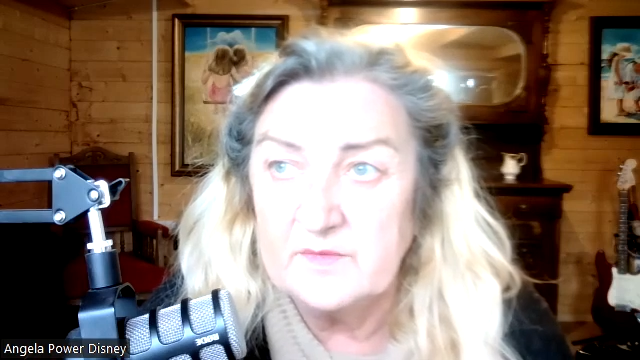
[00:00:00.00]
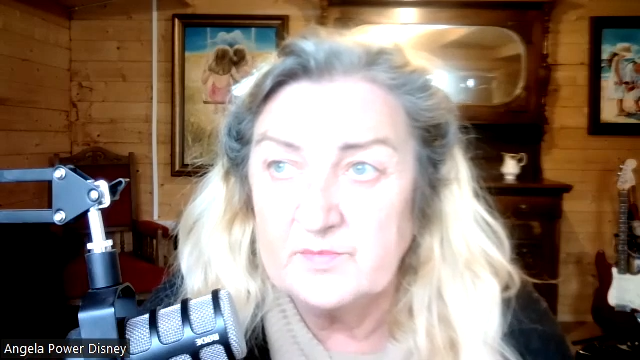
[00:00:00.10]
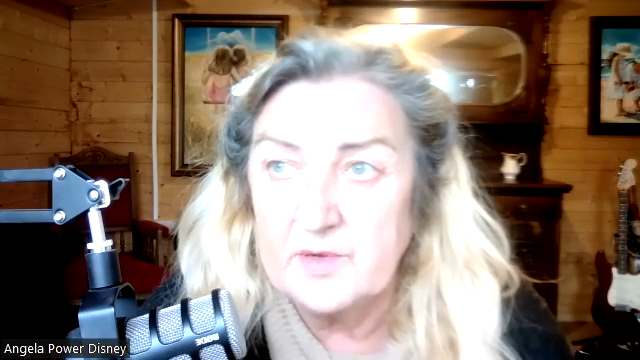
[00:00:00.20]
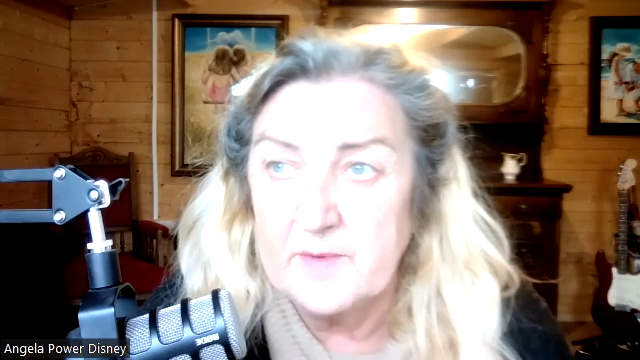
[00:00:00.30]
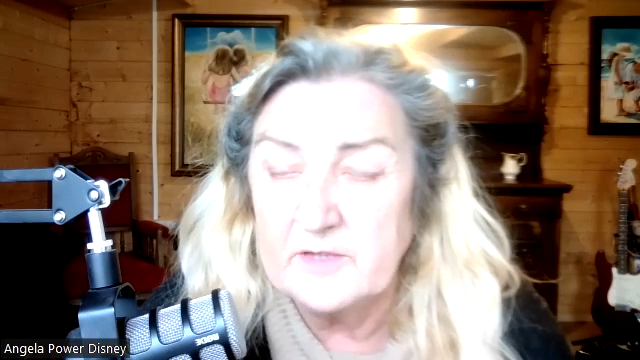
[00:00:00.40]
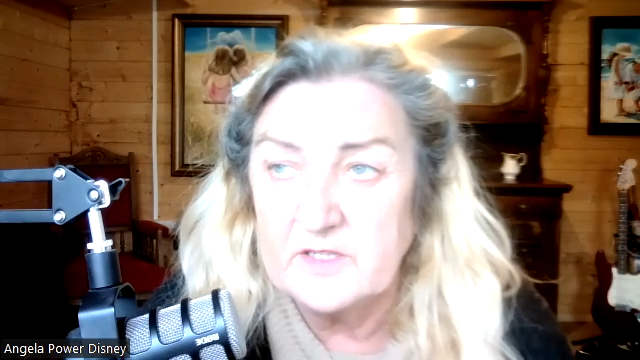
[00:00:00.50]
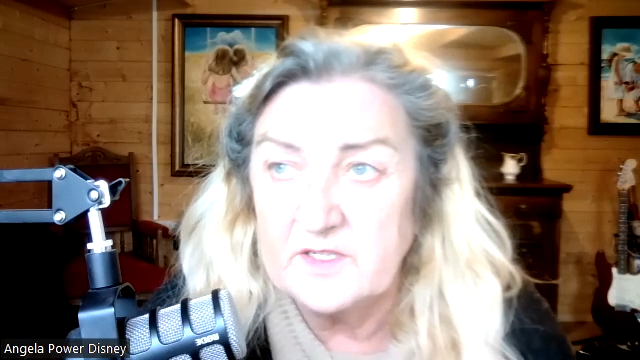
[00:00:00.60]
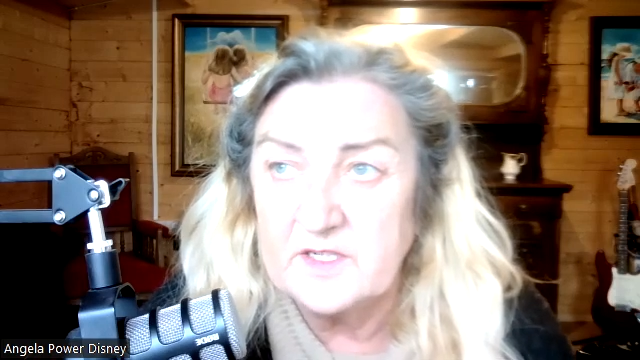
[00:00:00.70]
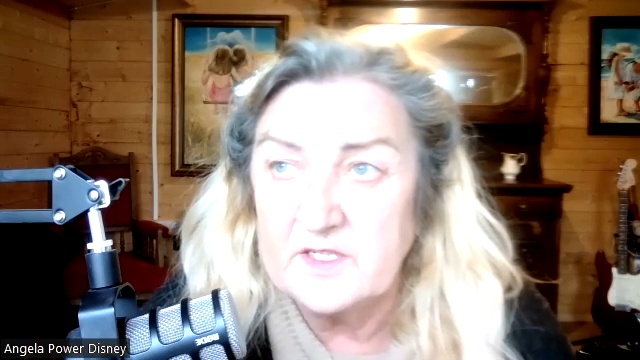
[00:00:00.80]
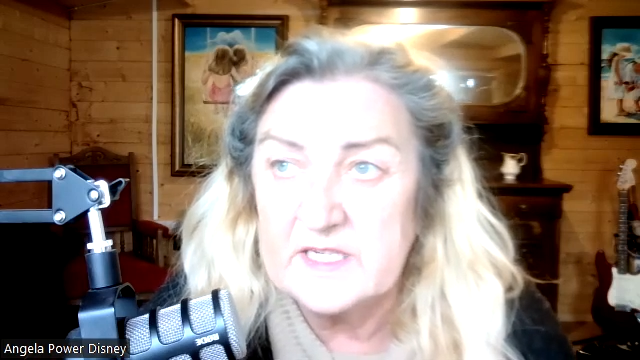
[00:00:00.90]

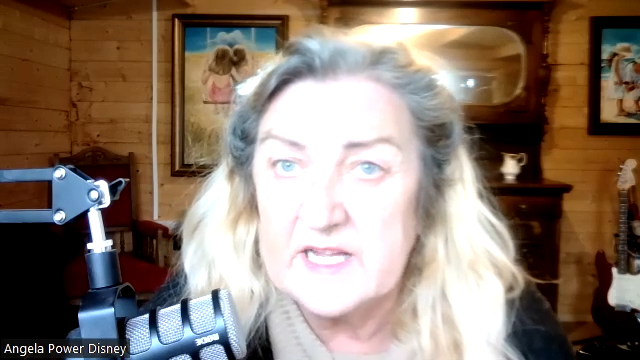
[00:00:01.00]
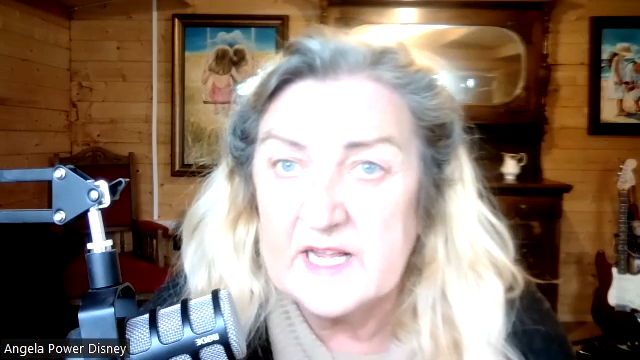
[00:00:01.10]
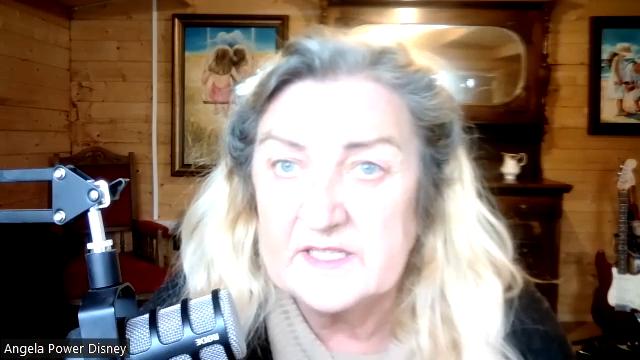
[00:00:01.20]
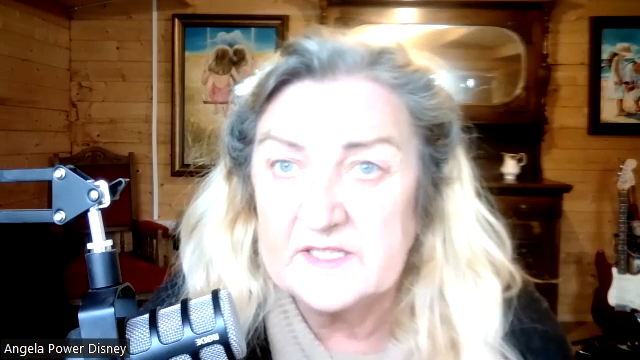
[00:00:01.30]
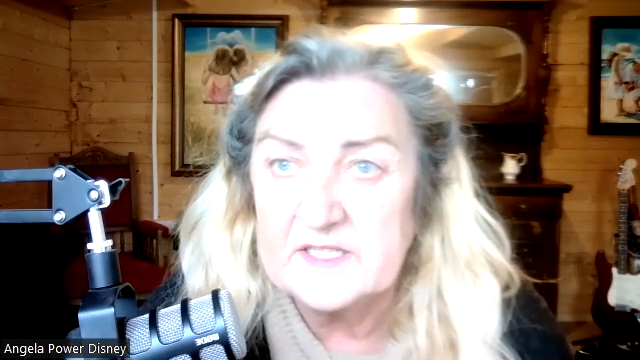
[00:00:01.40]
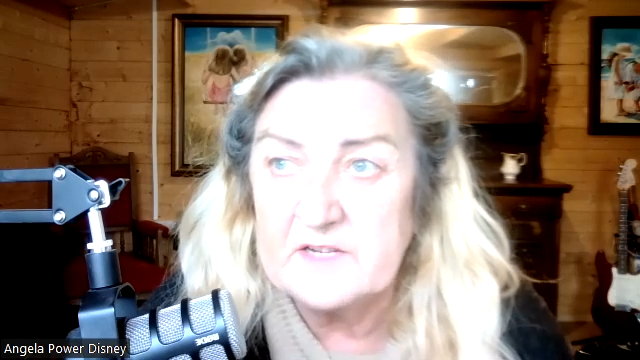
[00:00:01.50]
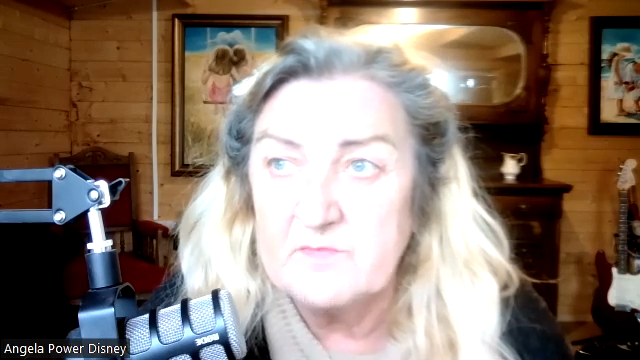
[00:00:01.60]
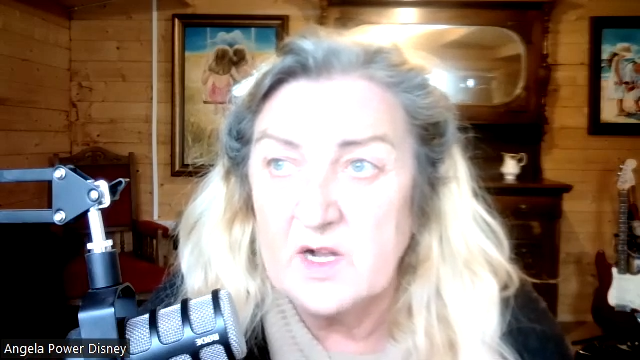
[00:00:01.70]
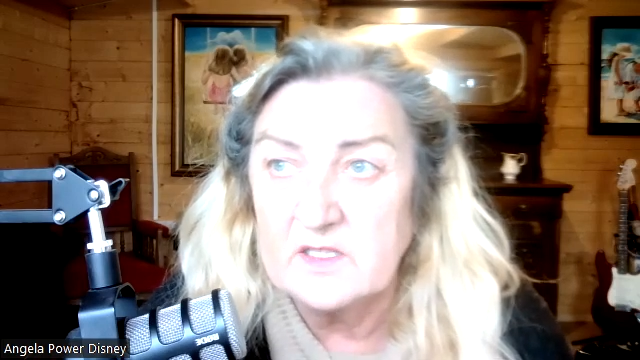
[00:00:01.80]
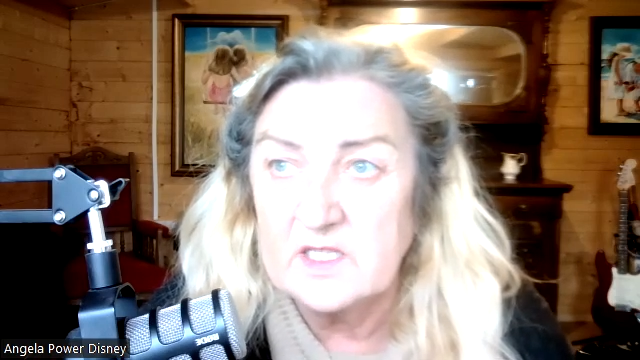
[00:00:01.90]
promoted to DS, Steve
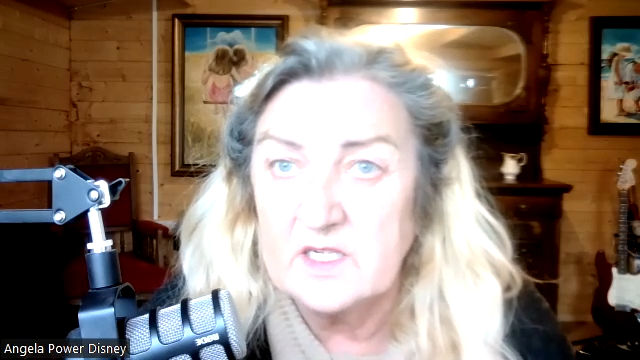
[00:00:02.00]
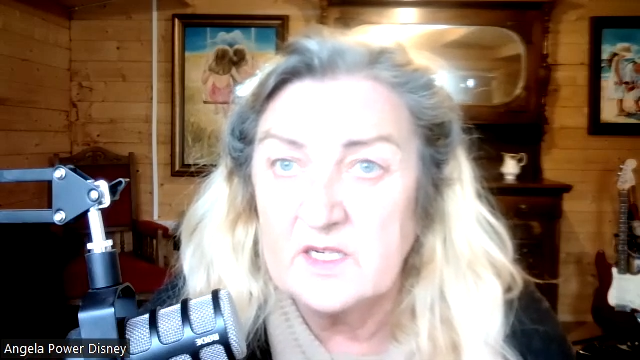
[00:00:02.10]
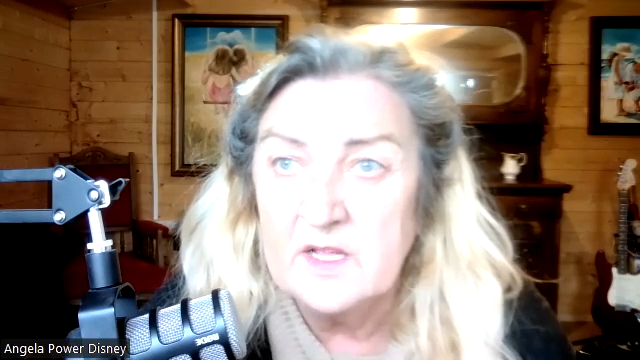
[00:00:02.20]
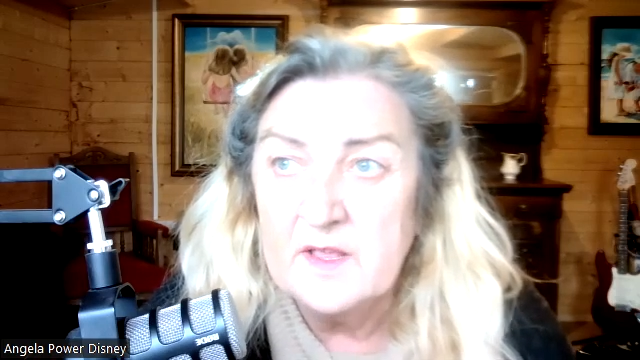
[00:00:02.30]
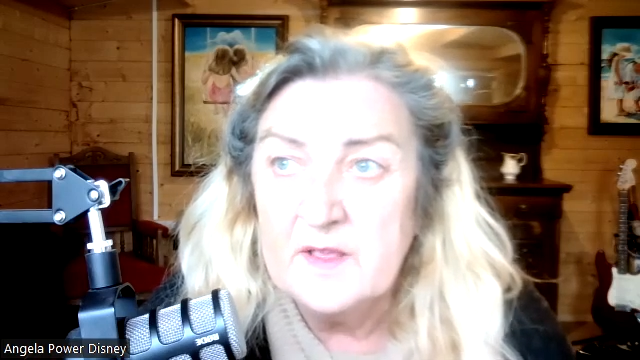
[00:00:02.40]
Martin,